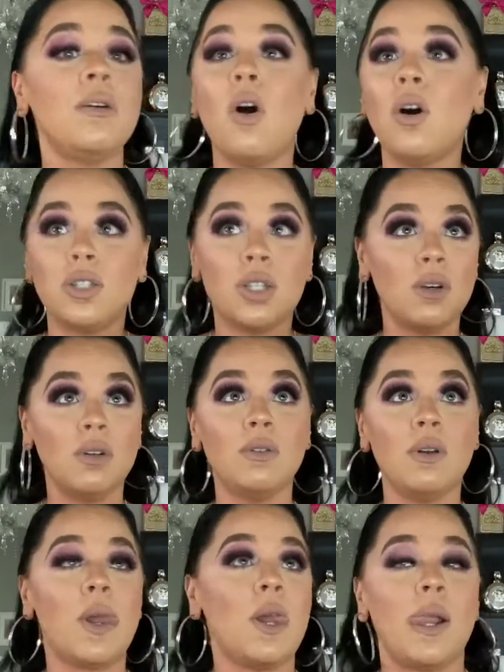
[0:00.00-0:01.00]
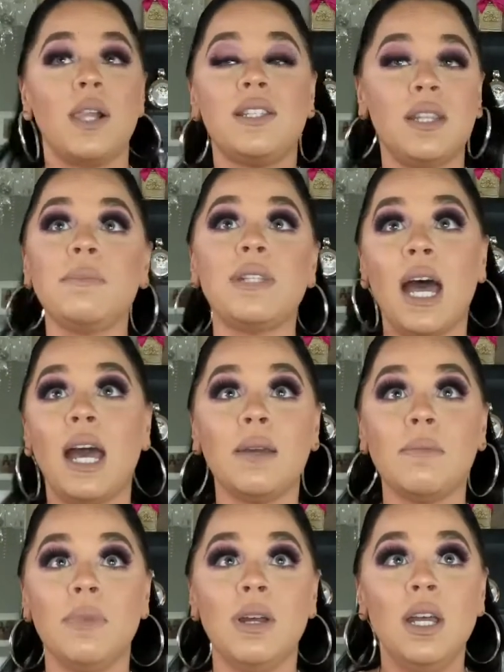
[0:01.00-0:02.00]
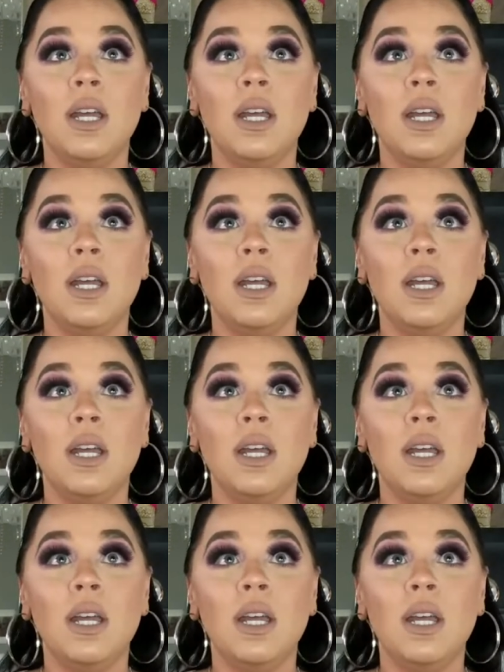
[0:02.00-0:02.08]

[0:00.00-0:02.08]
also sometime